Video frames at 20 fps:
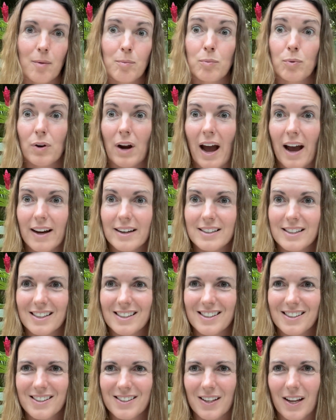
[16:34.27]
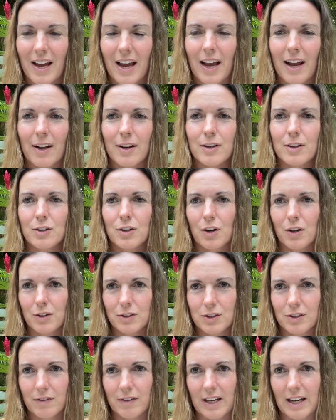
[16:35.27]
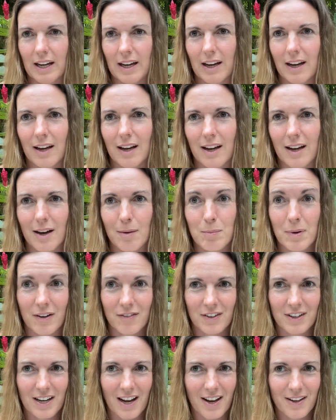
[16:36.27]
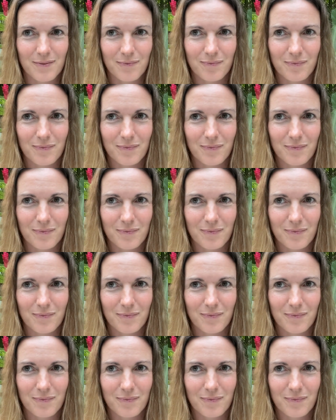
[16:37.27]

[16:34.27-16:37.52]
practice in cultivating a Bhavana?